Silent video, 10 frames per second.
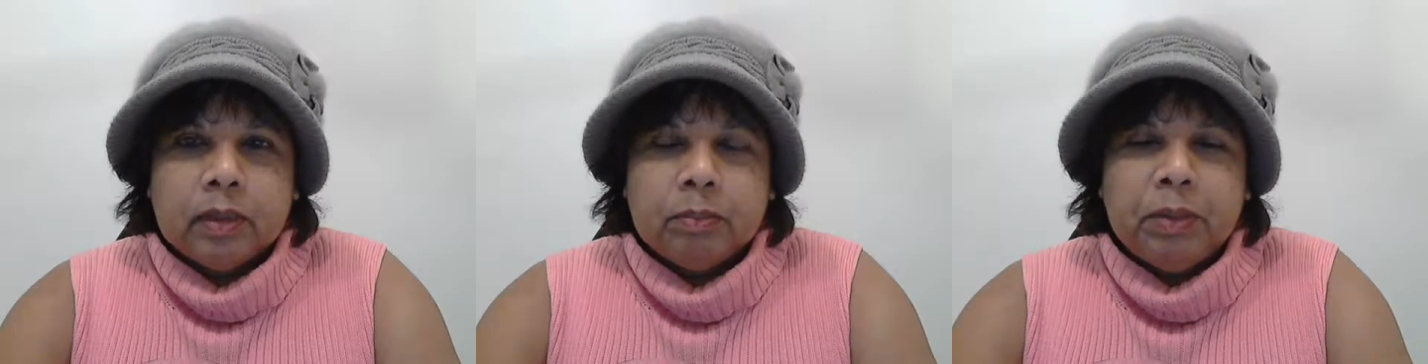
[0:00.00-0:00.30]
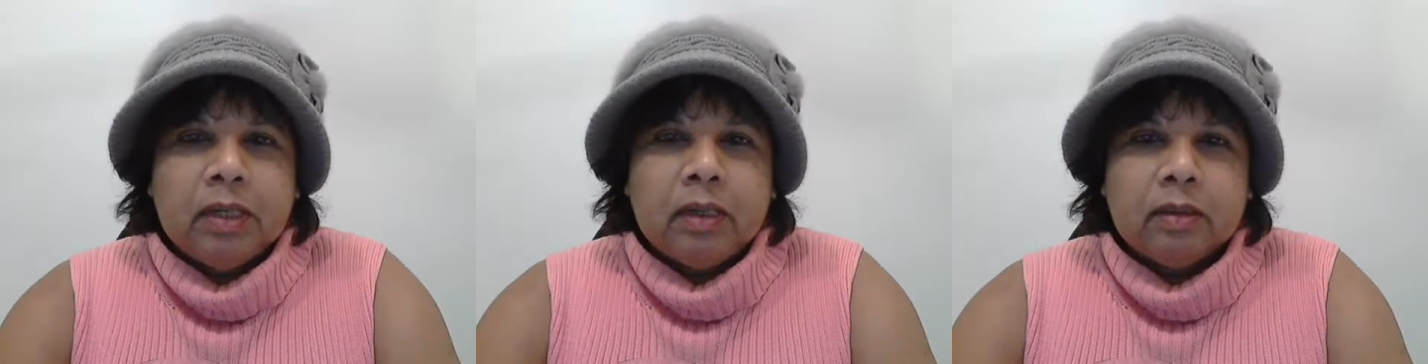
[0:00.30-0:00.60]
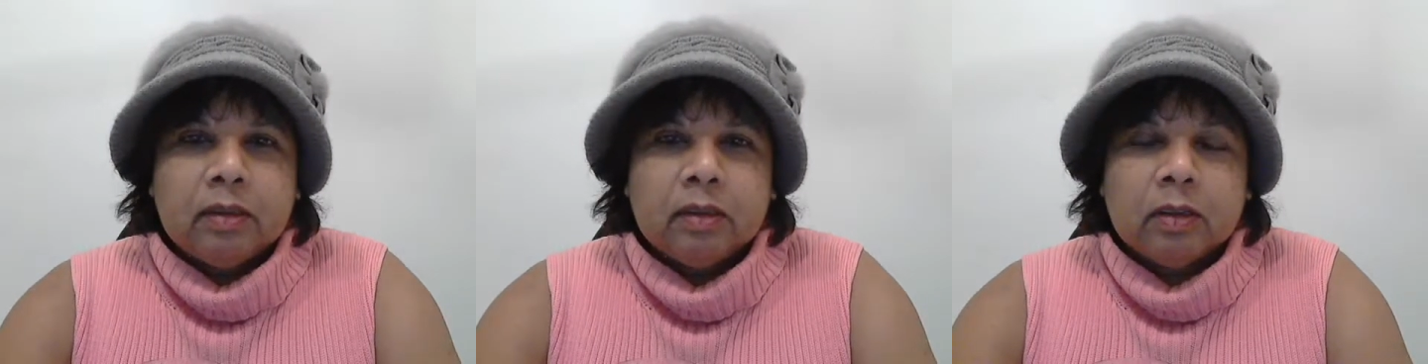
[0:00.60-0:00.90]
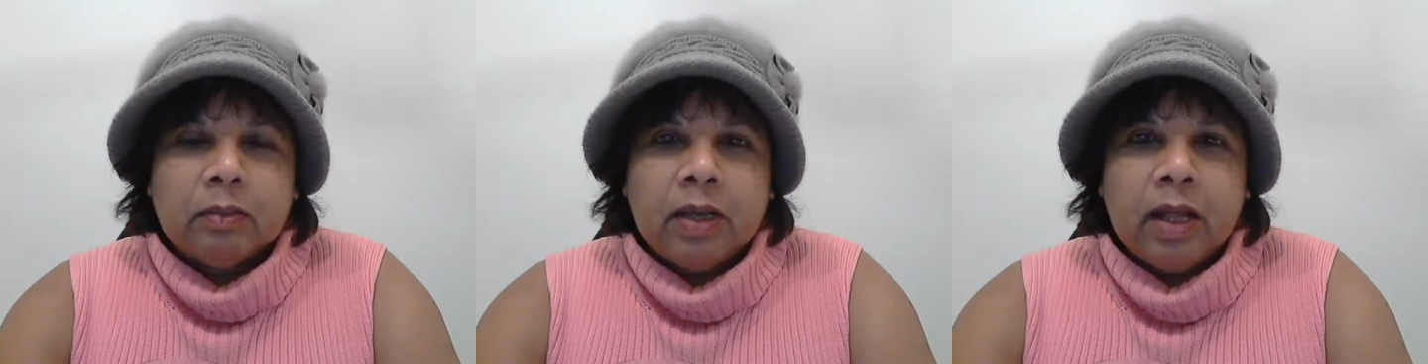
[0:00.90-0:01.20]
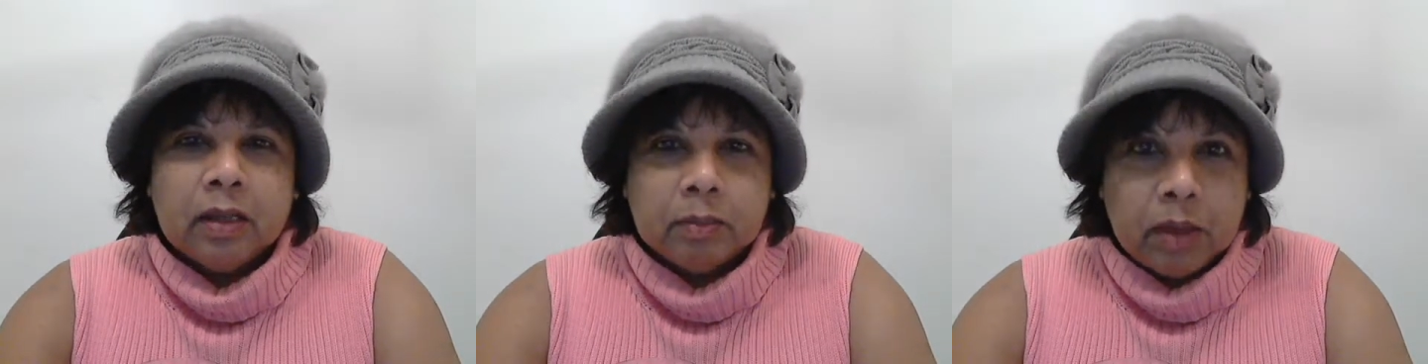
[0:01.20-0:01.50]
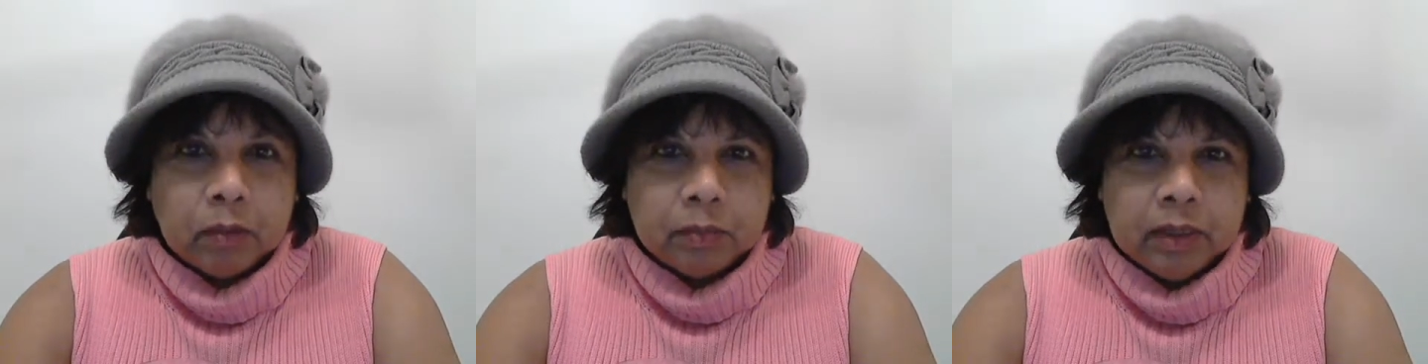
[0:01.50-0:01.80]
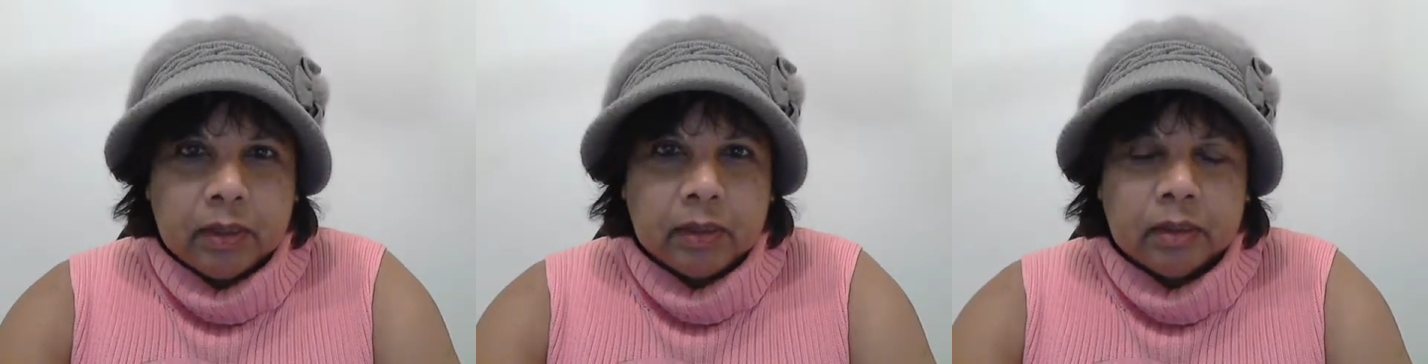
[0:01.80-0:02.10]
meetings that's held about
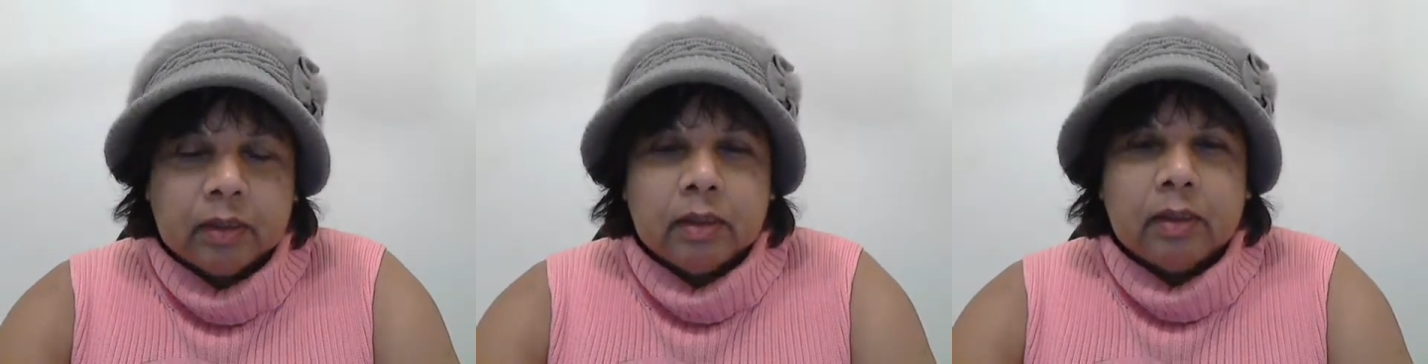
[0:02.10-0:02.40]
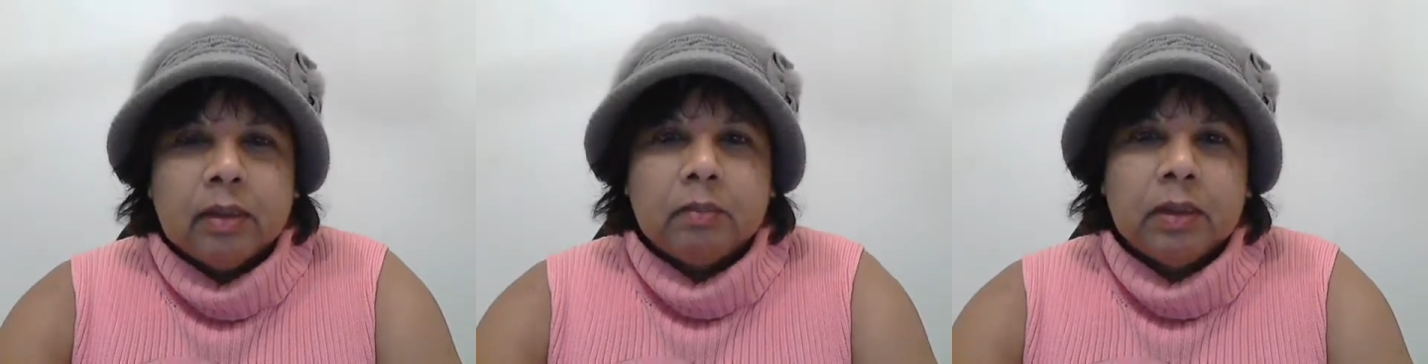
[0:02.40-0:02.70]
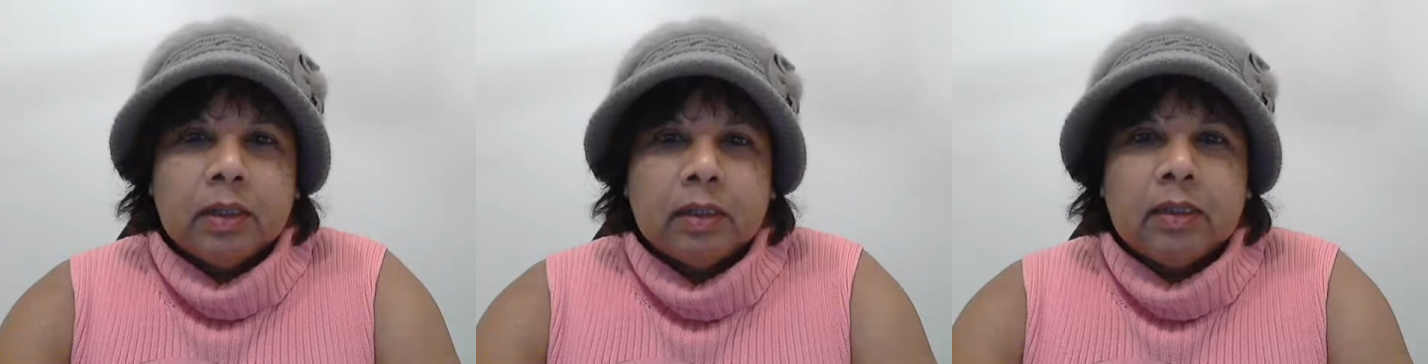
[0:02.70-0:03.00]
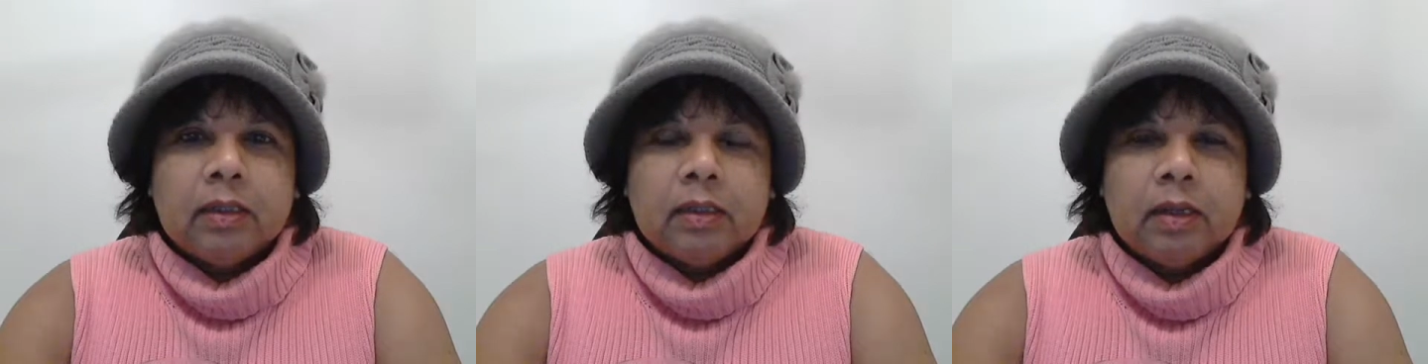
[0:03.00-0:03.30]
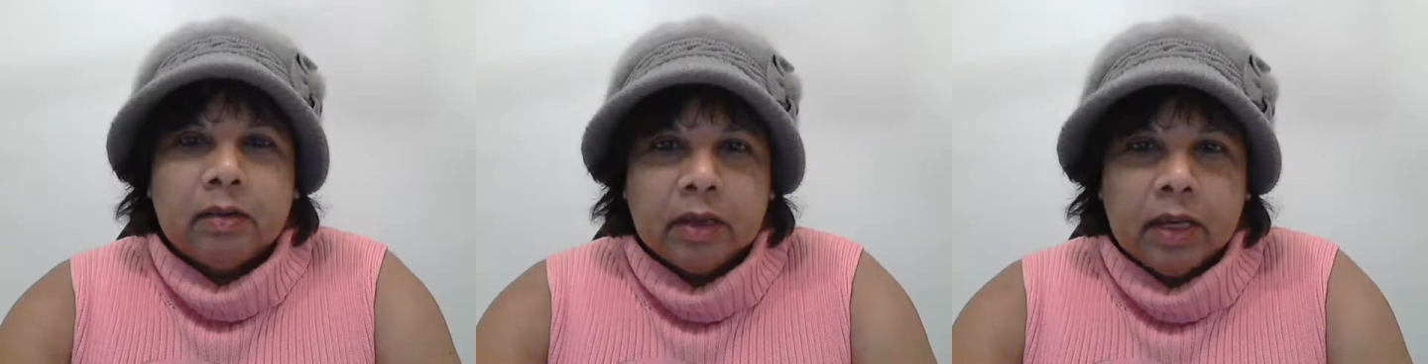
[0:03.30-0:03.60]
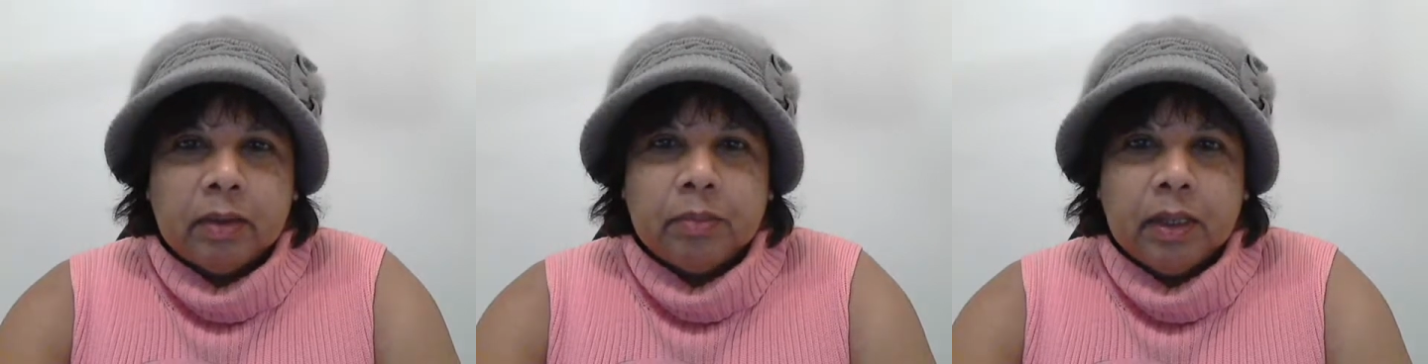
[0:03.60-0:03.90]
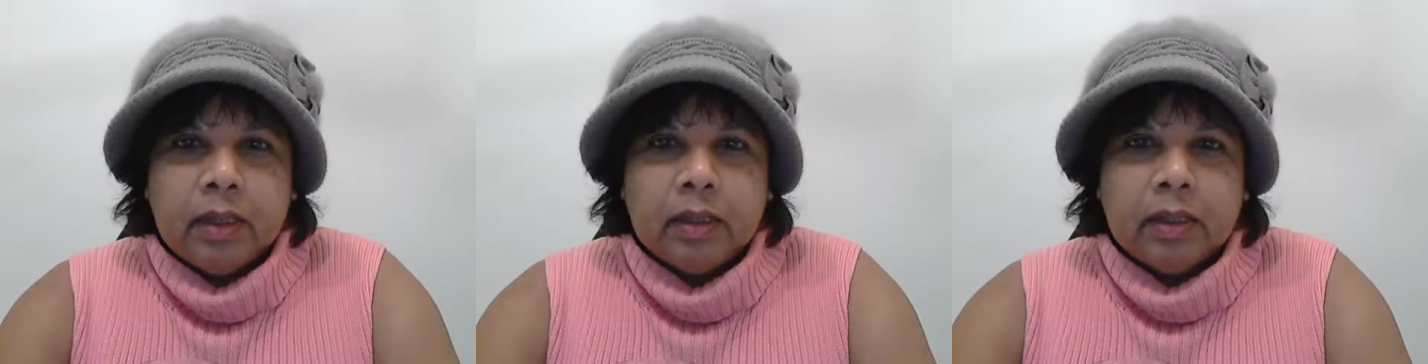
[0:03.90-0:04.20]
me because it is a terror
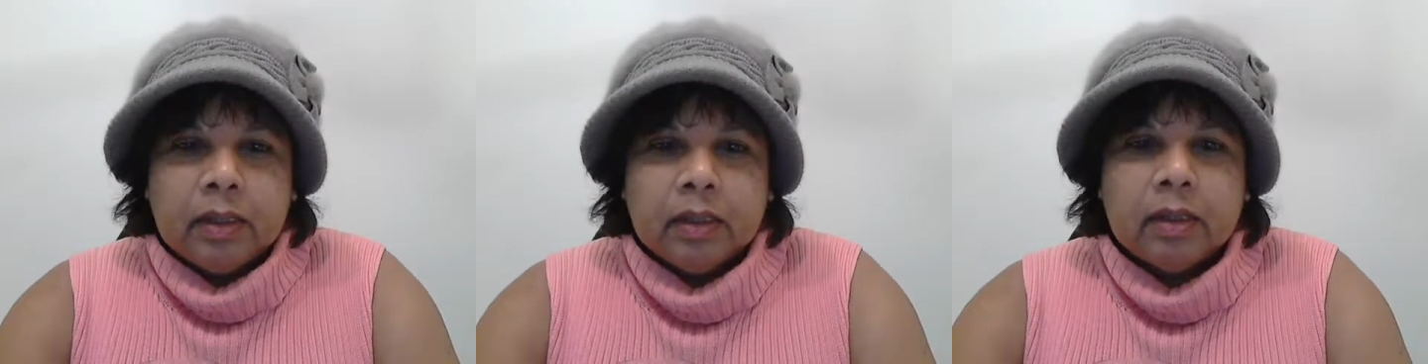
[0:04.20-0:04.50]
campaign.